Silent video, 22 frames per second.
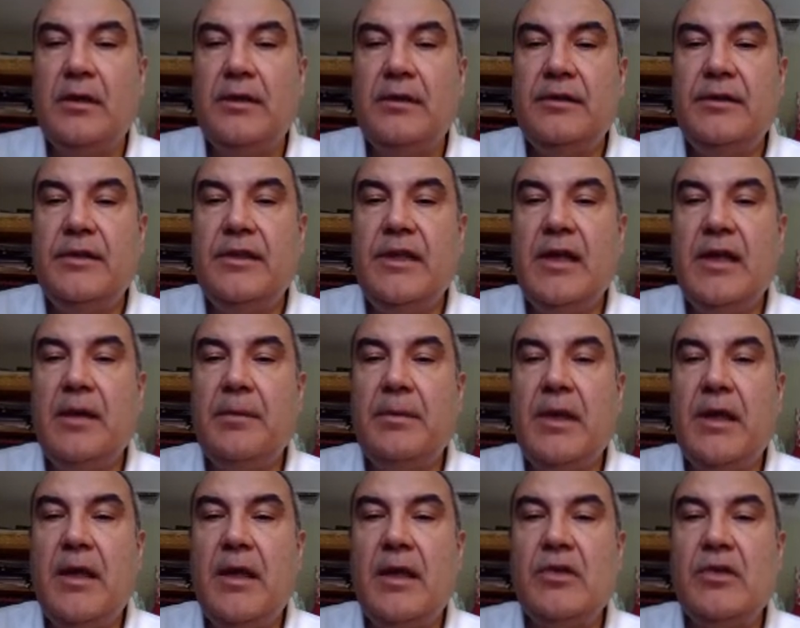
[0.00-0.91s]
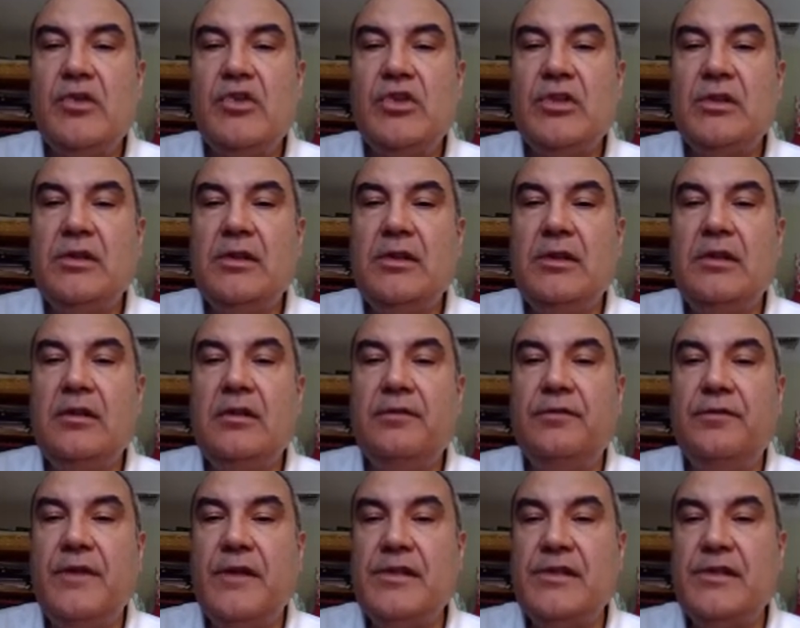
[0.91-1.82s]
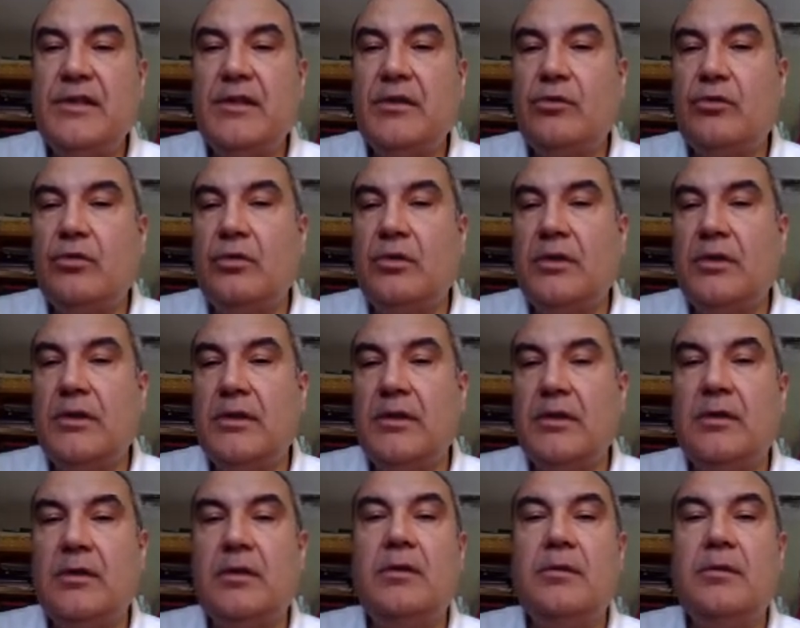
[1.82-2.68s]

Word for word: DMA engine interfacing to the